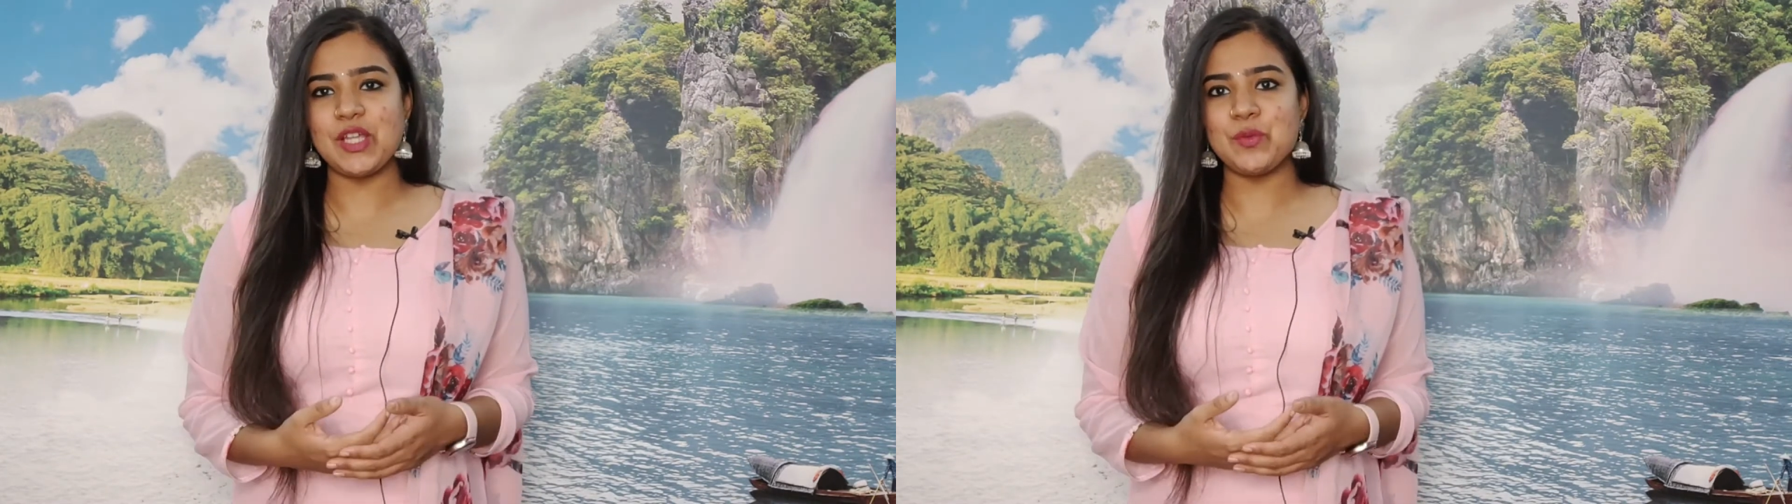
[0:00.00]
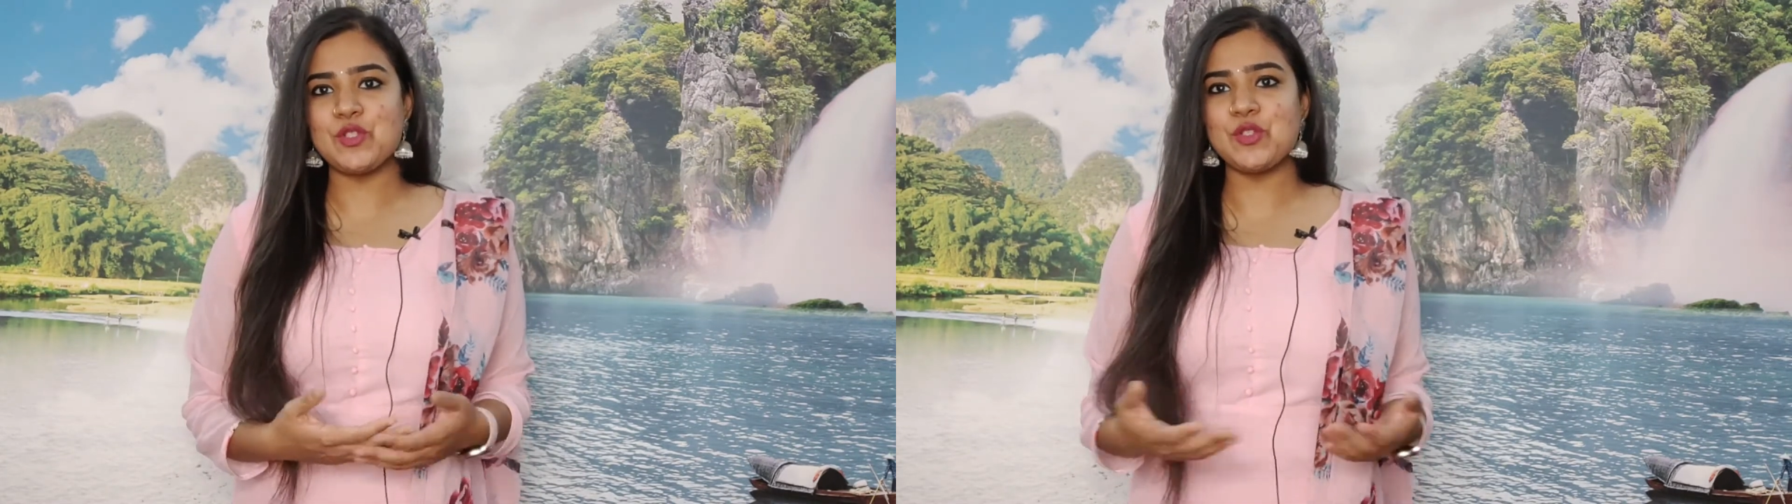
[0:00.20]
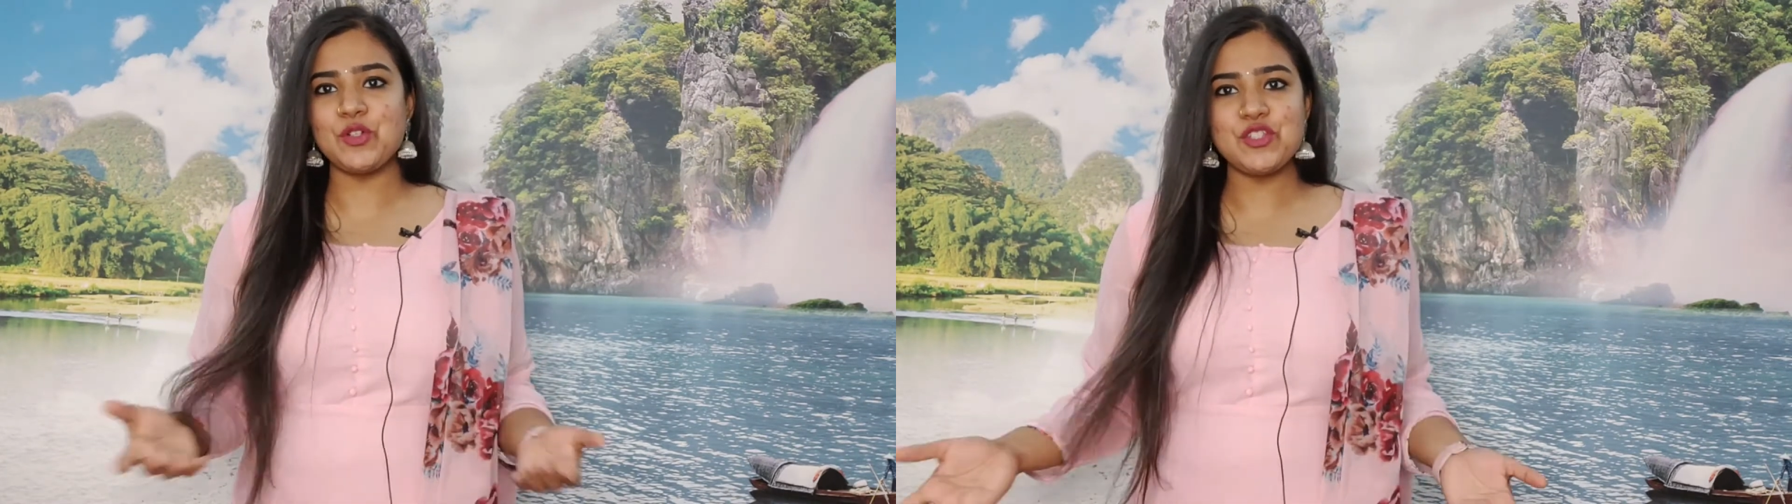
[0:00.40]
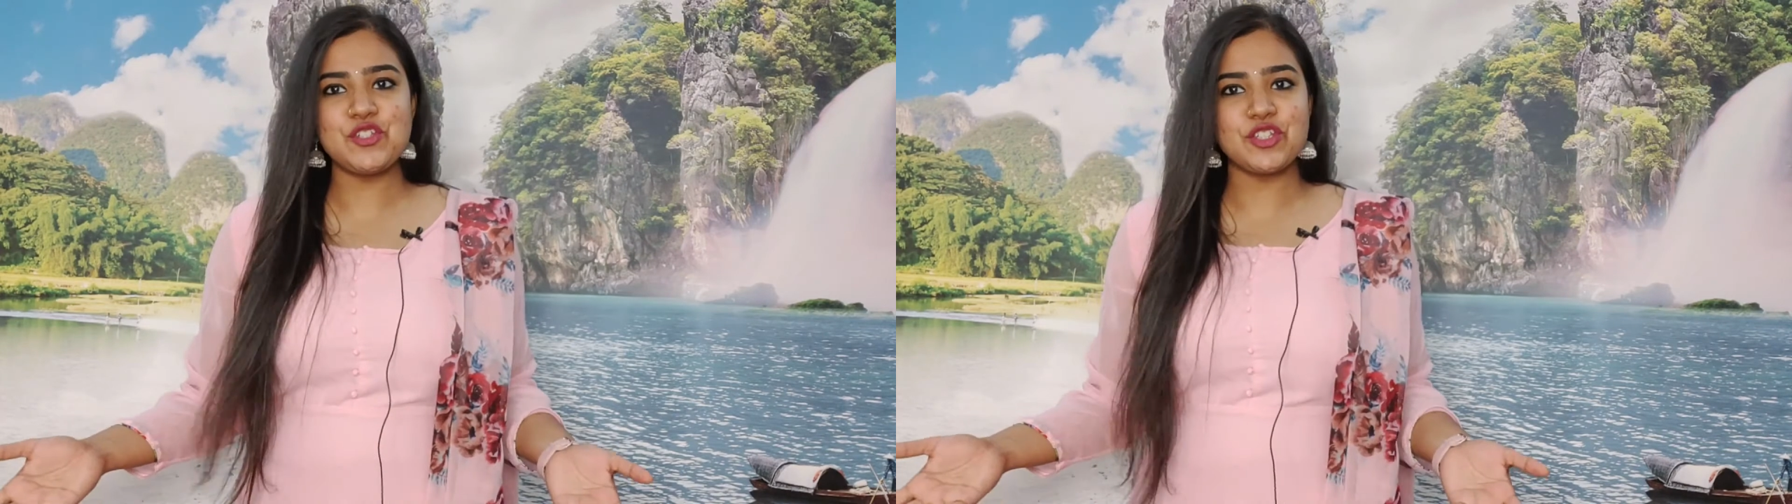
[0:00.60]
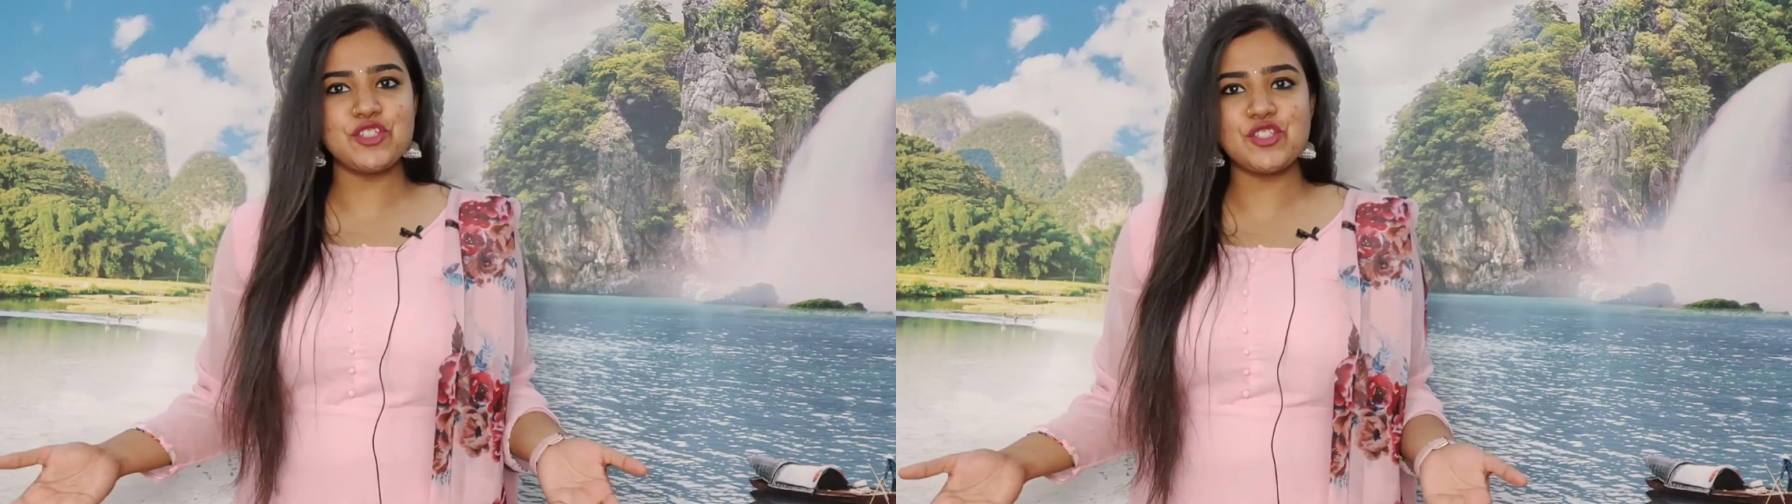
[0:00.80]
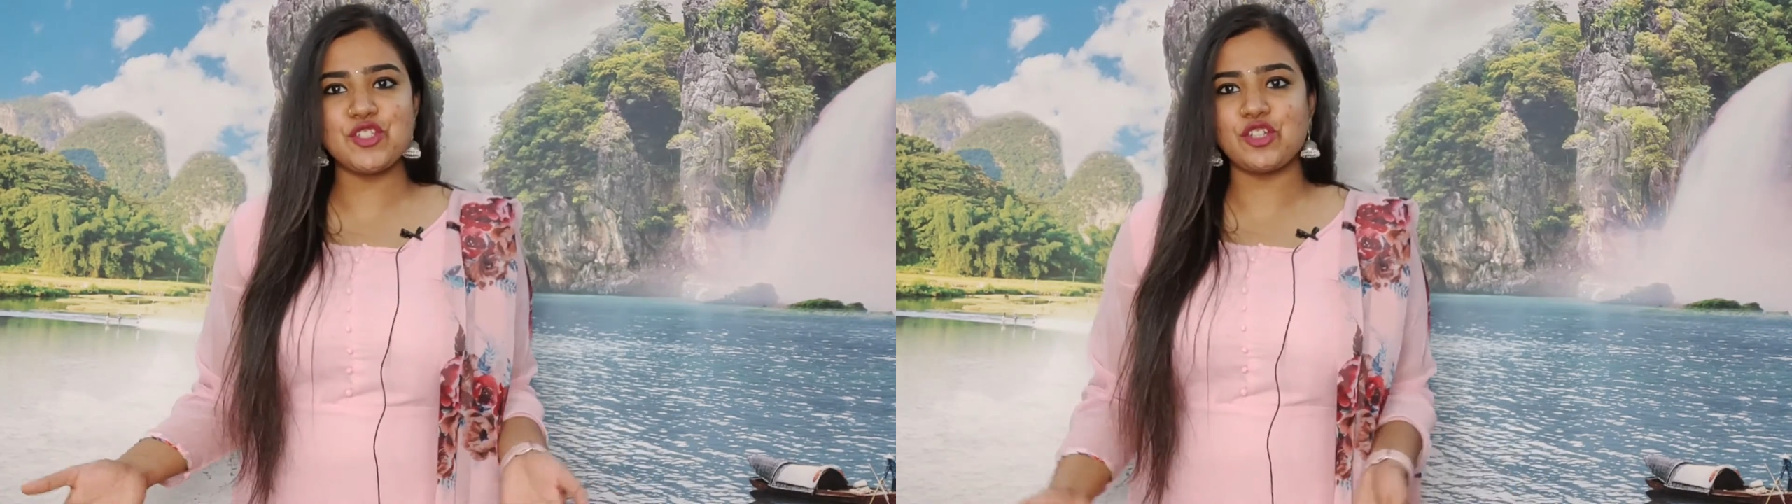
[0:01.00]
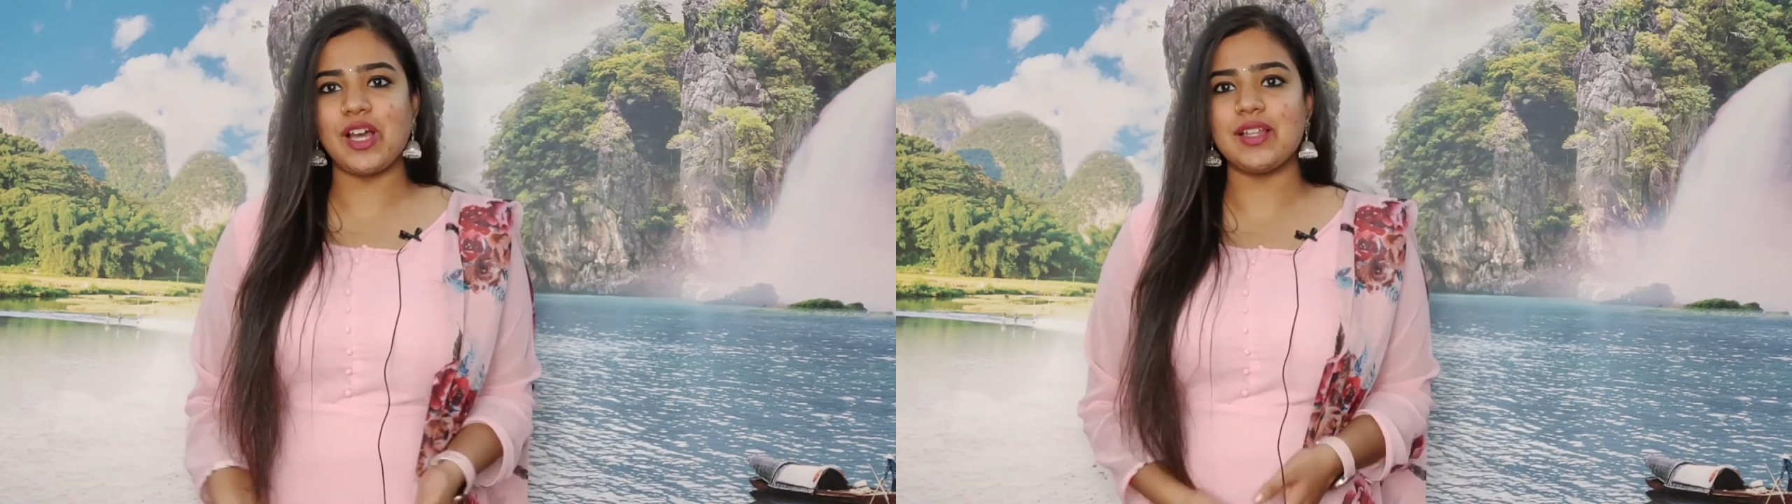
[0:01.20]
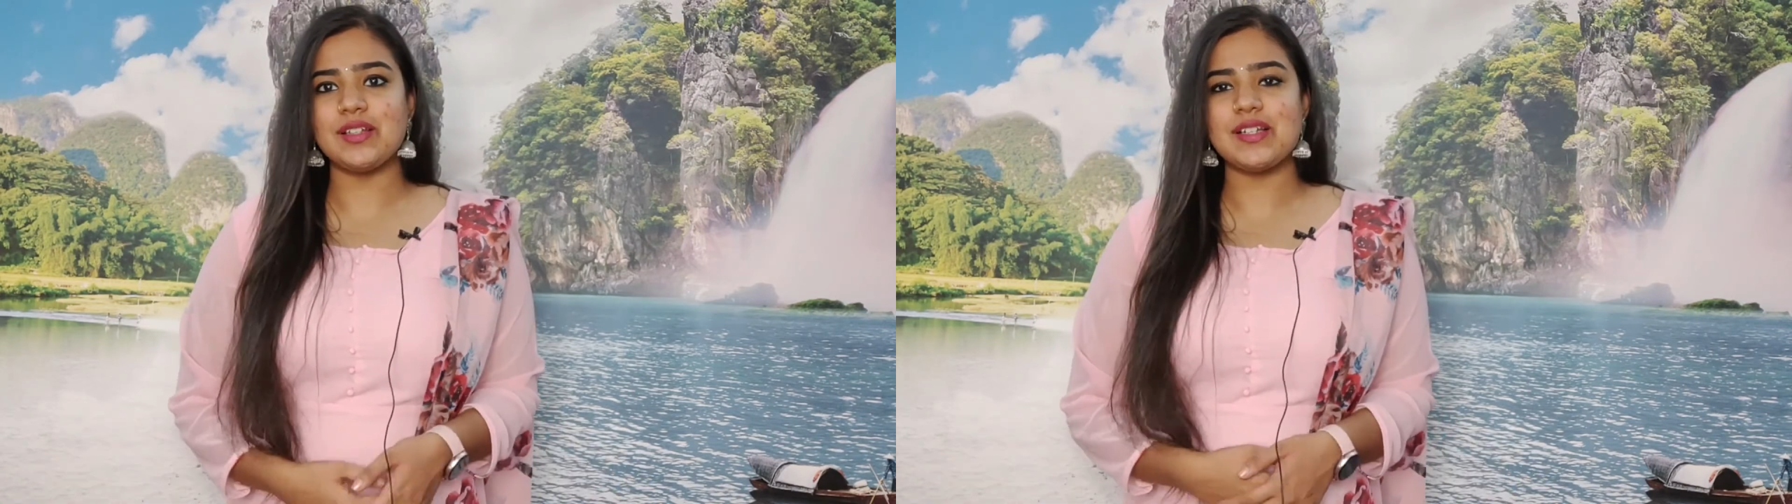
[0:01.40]
there was no restrictions on the
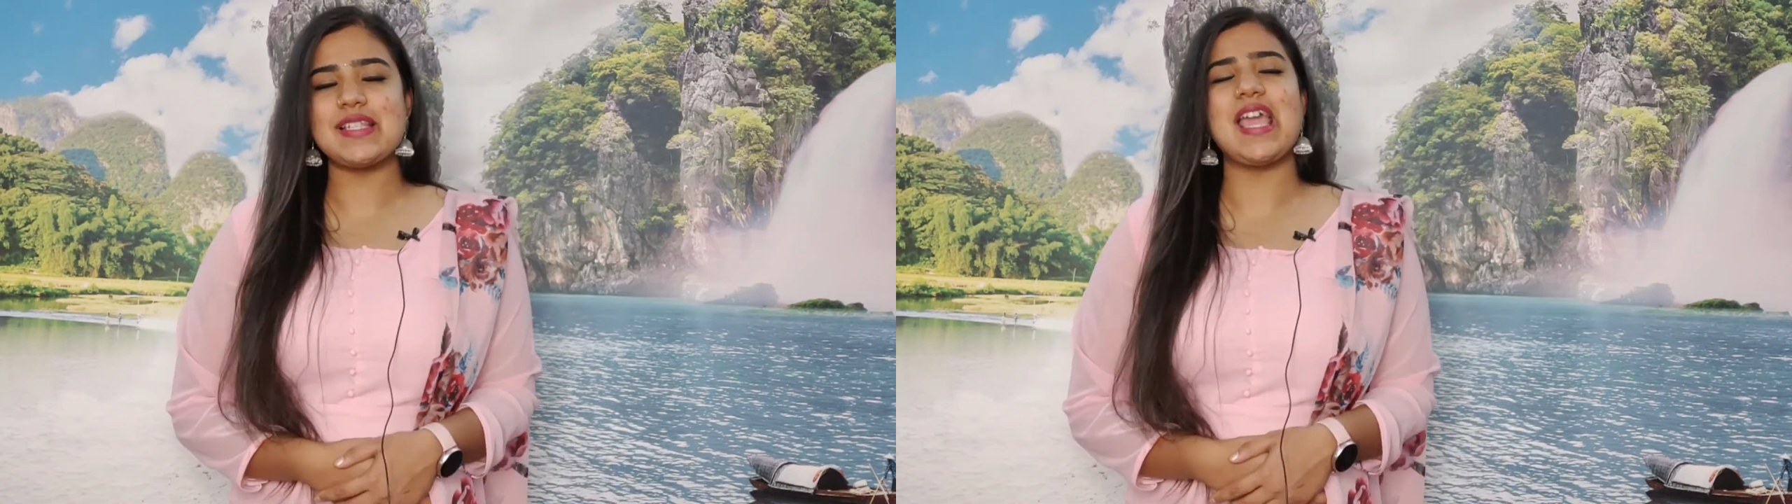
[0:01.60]
others.